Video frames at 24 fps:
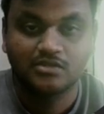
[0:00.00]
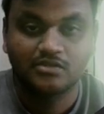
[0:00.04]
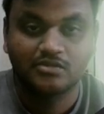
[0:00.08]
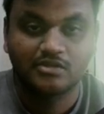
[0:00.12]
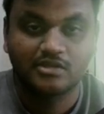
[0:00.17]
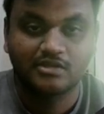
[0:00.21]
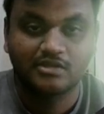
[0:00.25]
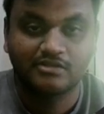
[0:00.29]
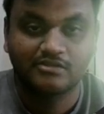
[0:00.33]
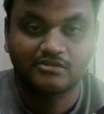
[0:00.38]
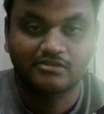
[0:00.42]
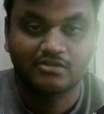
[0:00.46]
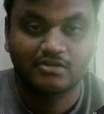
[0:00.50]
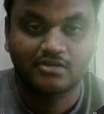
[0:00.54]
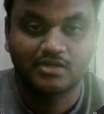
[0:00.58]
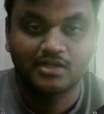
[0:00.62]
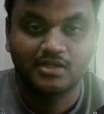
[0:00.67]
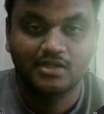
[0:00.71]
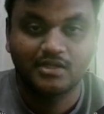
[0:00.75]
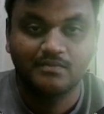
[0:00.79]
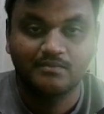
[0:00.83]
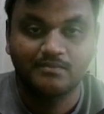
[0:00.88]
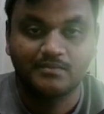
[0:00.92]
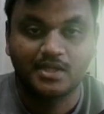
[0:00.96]
Okay,
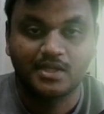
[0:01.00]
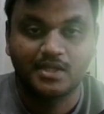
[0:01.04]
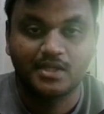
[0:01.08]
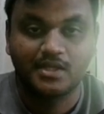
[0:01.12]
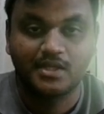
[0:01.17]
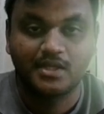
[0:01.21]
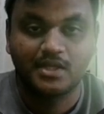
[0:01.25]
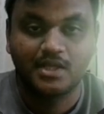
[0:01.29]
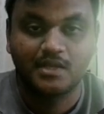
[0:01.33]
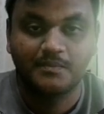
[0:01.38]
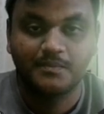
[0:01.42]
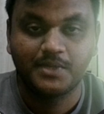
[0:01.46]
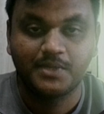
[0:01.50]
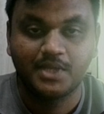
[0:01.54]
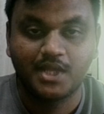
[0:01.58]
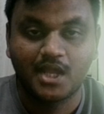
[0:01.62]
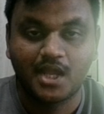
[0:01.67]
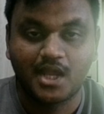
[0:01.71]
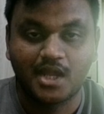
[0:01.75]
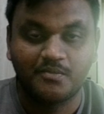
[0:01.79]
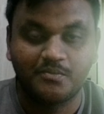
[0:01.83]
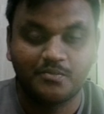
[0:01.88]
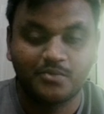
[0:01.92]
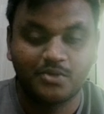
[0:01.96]
sorry, my
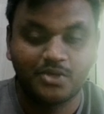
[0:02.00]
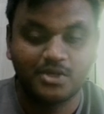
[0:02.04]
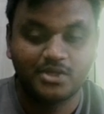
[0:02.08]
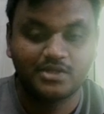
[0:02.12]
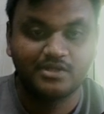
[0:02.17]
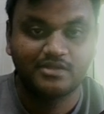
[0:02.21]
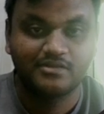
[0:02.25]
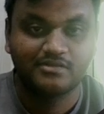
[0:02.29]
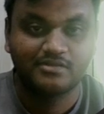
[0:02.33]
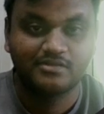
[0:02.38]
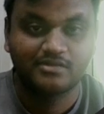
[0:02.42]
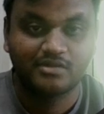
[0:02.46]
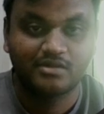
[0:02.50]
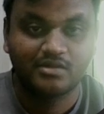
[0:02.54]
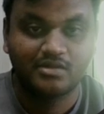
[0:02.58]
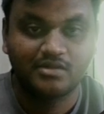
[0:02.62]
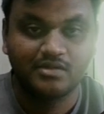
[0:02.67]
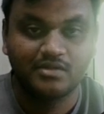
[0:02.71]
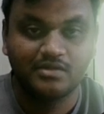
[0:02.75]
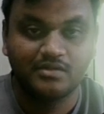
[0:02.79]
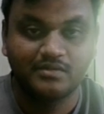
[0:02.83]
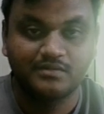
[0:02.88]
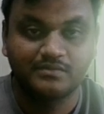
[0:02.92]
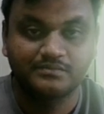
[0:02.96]
API endpoint is
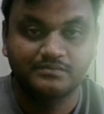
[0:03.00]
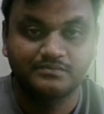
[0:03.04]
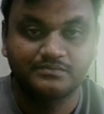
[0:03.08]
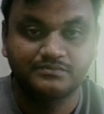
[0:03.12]
wrong.